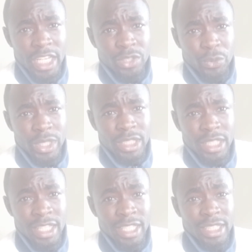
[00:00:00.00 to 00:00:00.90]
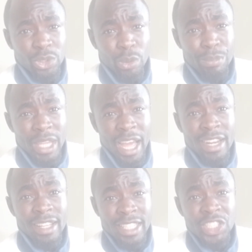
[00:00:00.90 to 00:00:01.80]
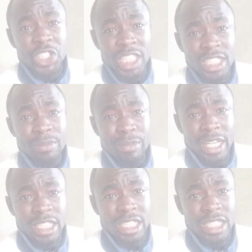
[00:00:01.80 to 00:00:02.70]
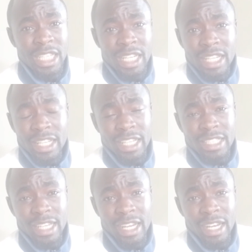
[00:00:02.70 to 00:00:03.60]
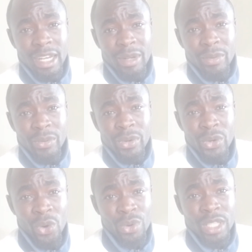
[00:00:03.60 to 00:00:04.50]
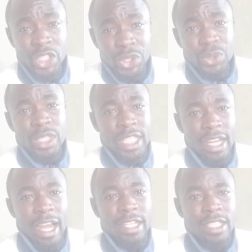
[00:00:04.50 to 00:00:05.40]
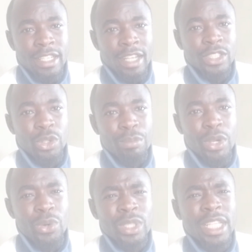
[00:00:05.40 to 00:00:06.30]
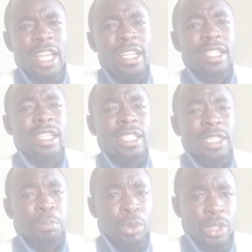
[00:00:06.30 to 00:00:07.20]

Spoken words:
Trident Queens, this will be another interesting match that no one should take at ransom because anything is